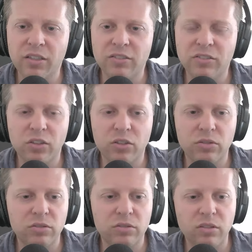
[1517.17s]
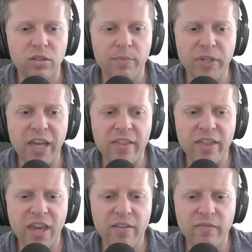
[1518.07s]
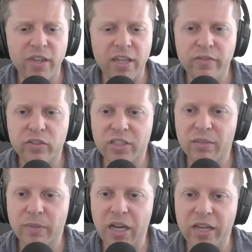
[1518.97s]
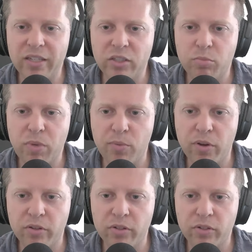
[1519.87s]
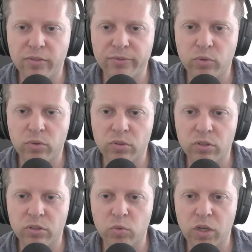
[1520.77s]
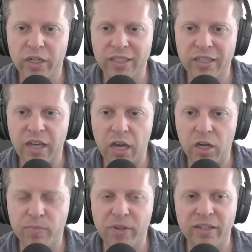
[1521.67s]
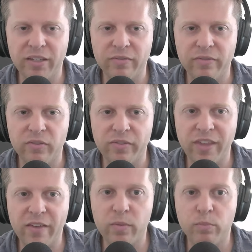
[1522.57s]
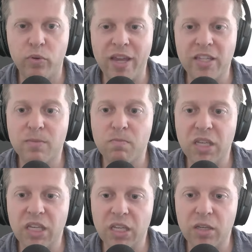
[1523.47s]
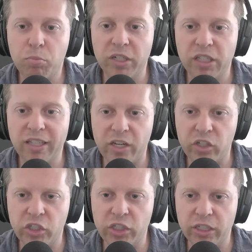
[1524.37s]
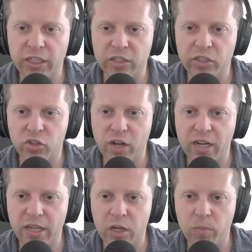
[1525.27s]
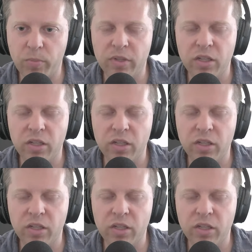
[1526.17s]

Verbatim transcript: So, but yeah, they never demonized my brother for wanting to help. They've embraced me putting the energy into trying to help.